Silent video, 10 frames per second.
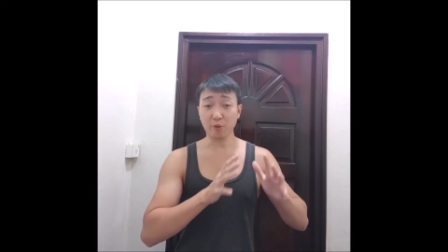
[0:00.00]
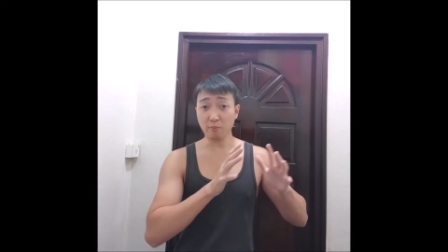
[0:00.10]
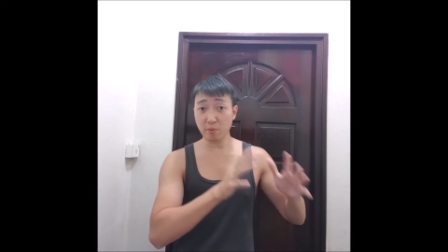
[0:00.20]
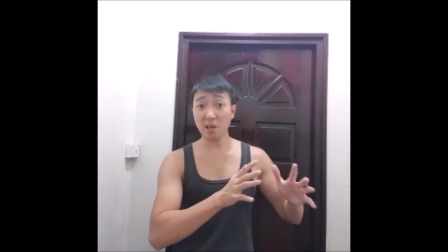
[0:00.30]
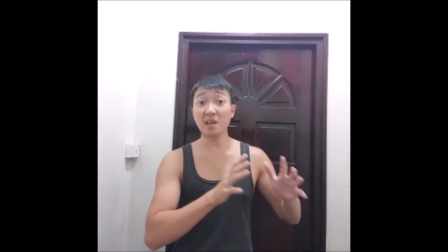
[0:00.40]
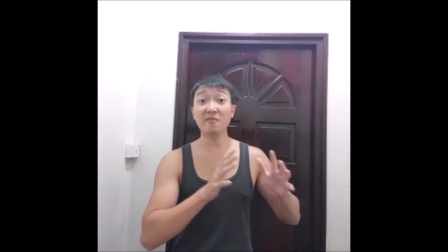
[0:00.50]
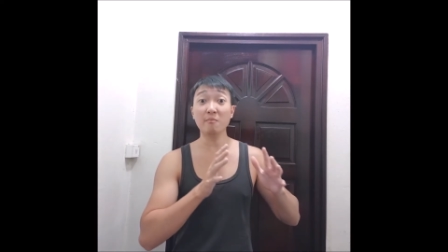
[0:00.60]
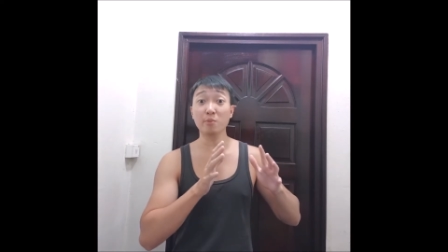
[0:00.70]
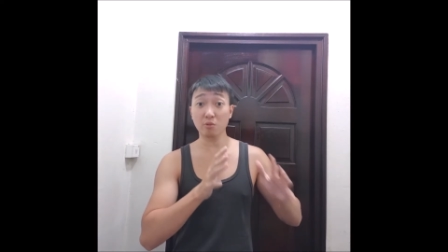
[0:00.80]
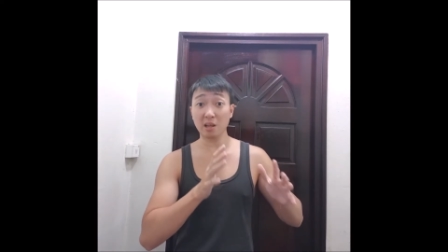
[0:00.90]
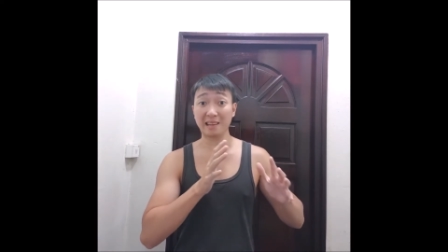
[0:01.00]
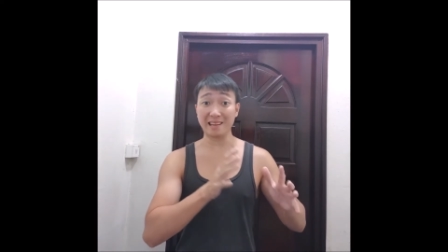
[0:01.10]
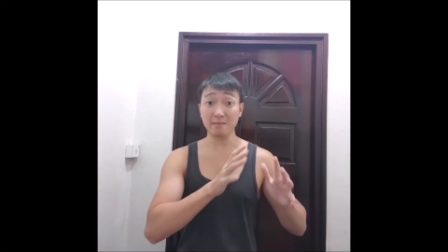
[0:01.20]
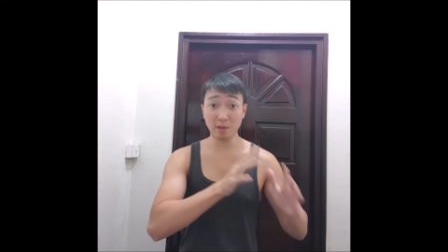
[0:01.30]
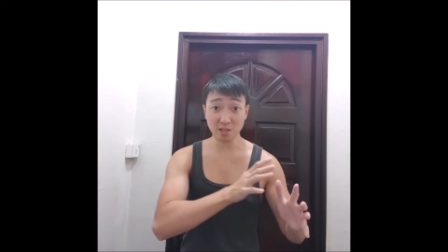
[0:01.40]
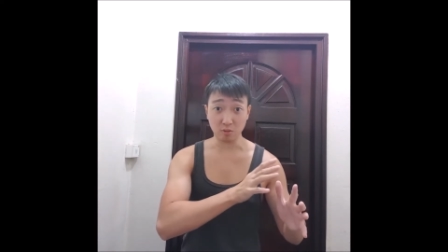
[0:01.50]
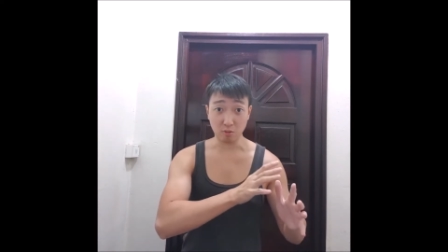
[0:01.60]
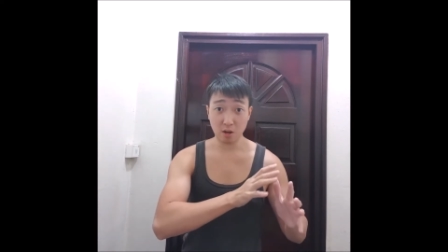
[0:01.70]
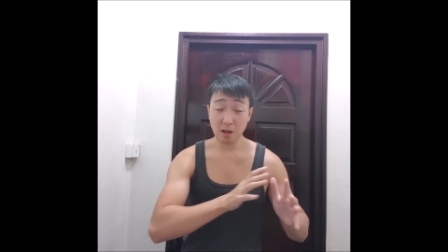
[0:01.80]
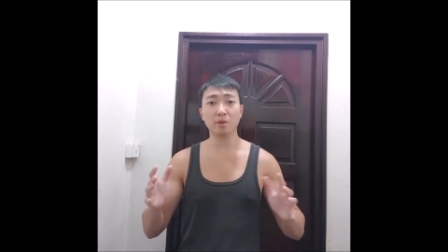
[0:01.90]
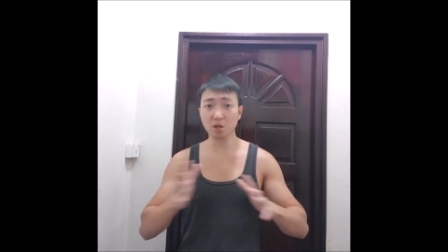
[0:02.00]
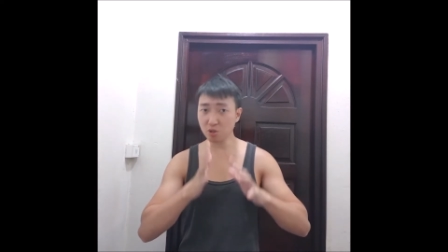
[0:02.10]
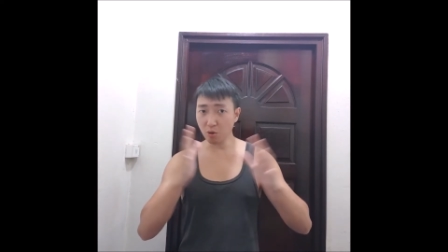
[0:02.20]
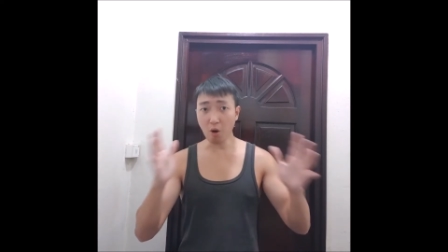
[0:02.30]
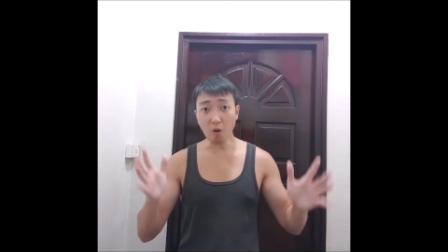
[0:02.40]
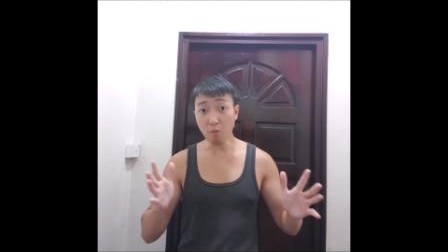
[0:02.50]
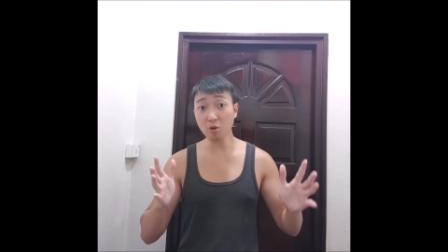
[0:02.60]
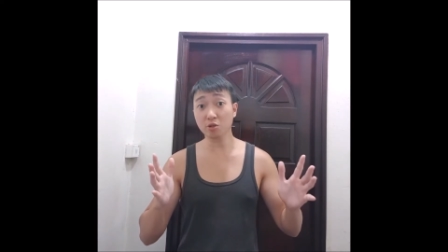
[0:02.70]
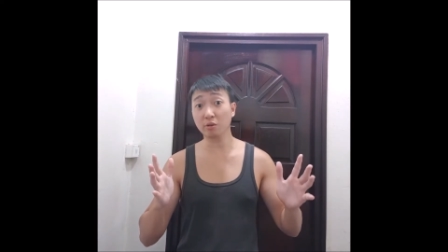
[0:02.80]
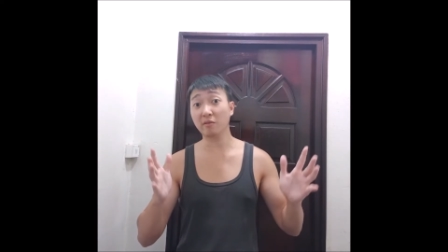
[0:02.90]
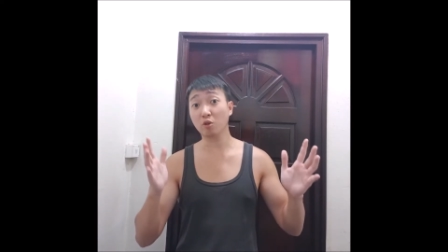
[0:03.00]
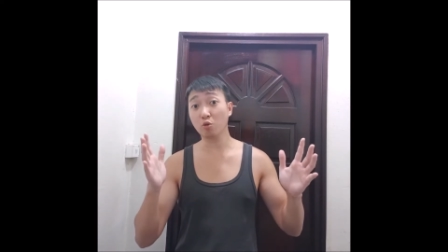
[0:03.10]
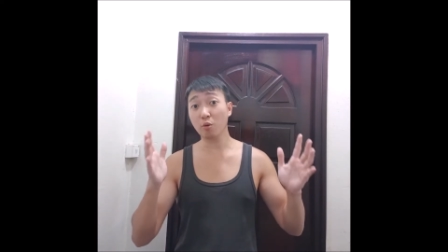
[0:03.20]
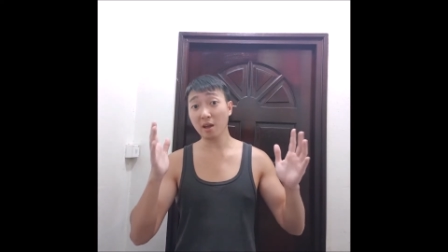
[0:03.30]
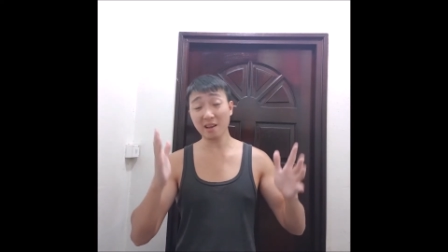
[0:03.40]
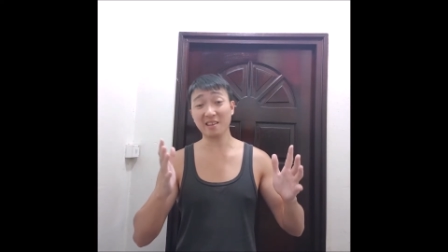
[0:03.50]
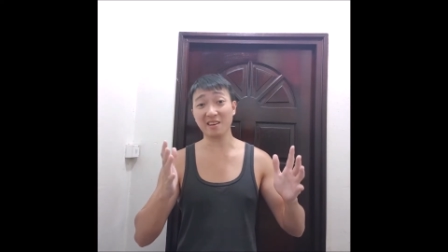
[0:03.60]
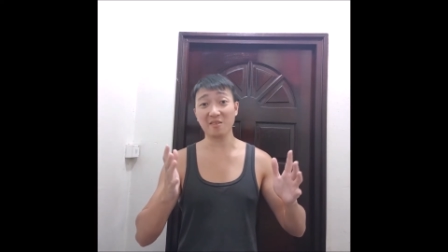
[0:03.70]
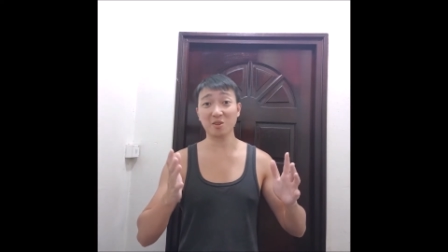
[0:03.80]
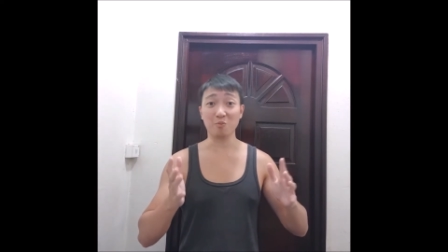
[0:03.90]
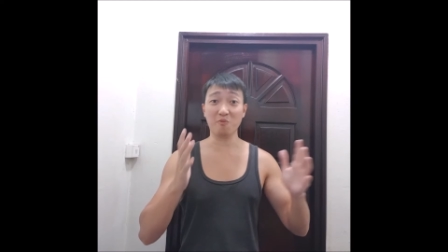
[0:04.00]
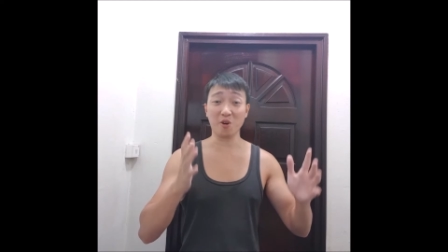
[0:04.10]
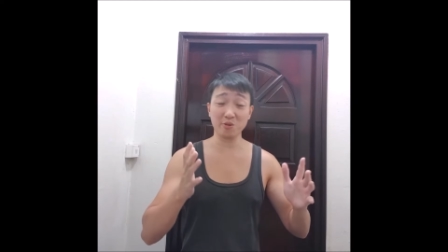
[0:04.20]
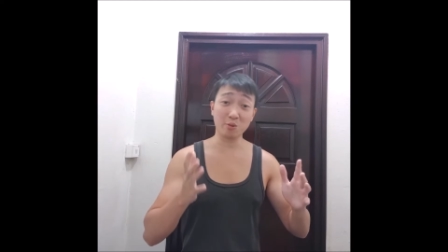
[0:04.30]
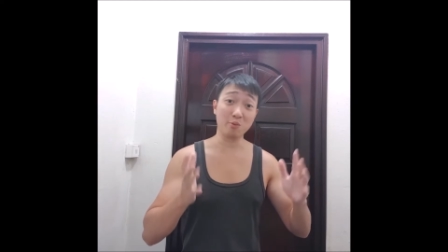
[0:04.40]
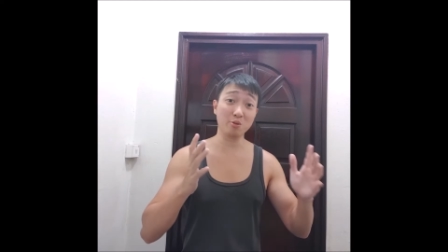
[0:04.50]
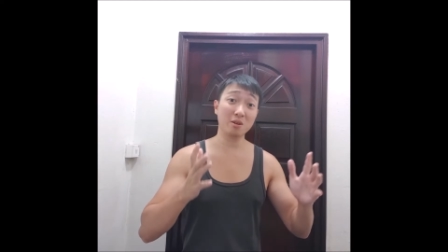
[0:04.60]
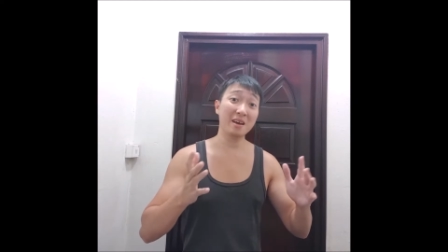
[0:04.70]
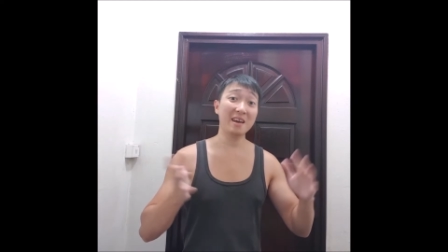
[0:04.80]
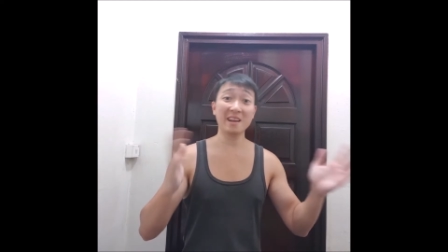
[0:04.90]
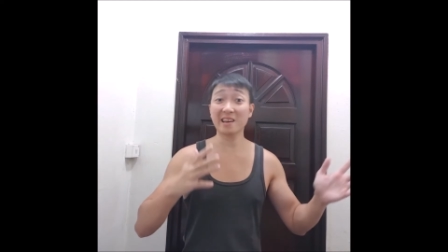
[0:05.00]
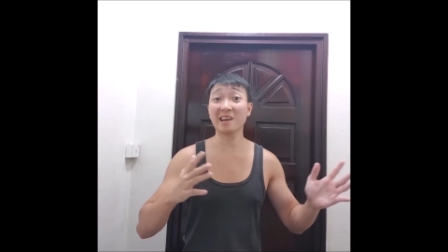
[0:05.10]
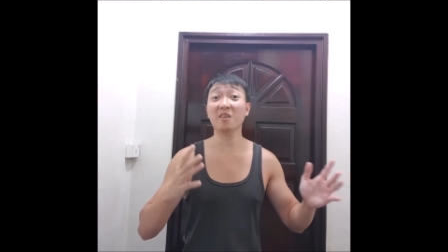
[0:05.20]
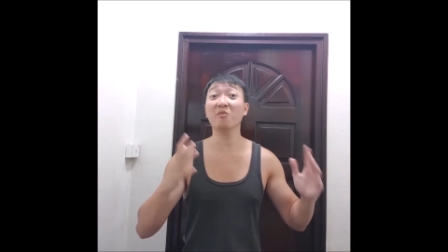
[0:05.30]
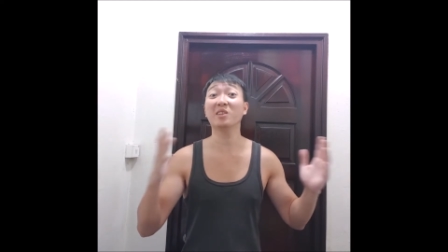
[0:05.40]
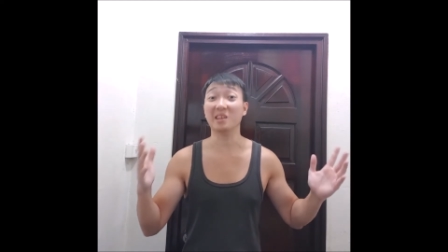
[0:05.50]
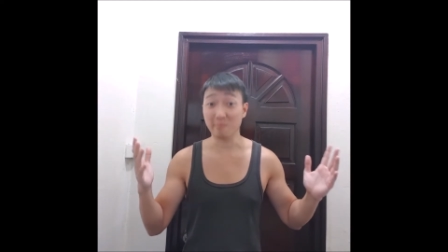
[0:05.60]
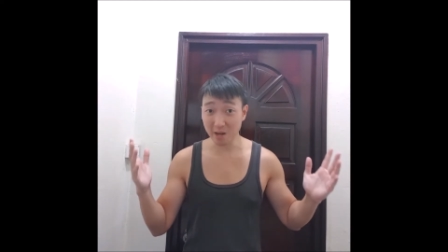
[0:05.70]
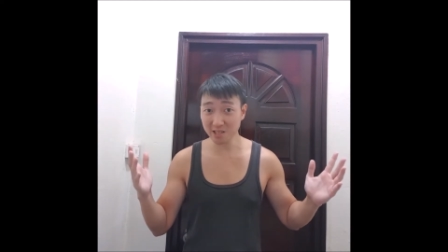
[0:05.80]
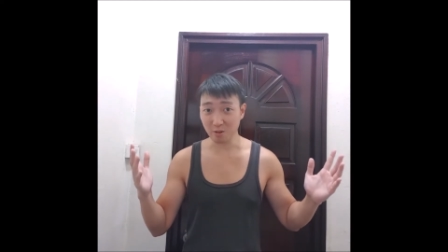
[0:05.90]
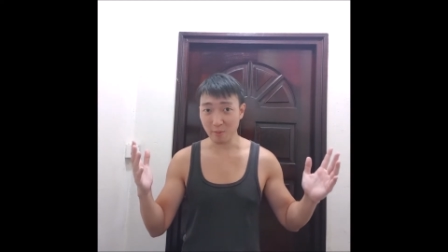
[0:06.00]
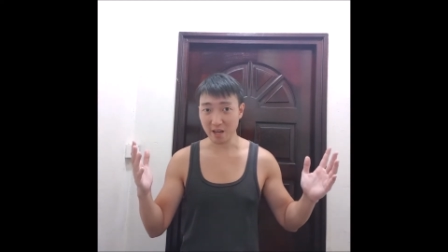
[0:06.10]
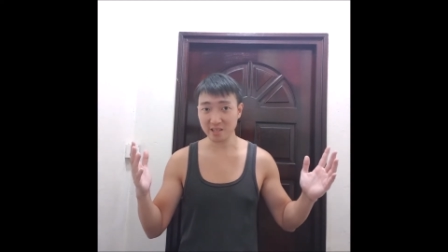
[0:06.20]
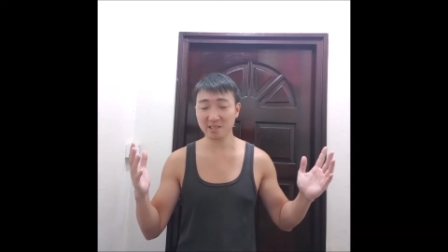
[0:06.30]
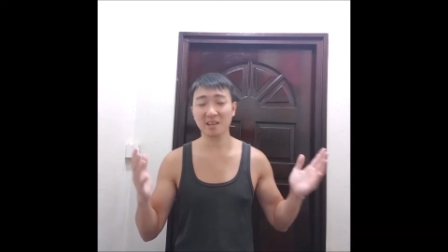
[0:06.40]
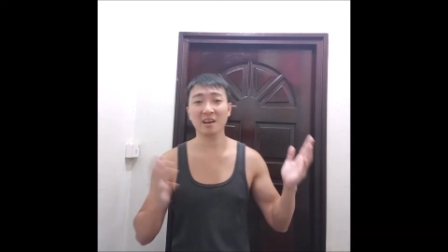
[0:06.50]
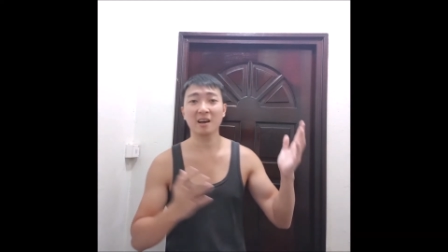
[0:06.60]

on even building lean muscle, because you almost don't have to do anything for you to build any kind of lean muscle mass.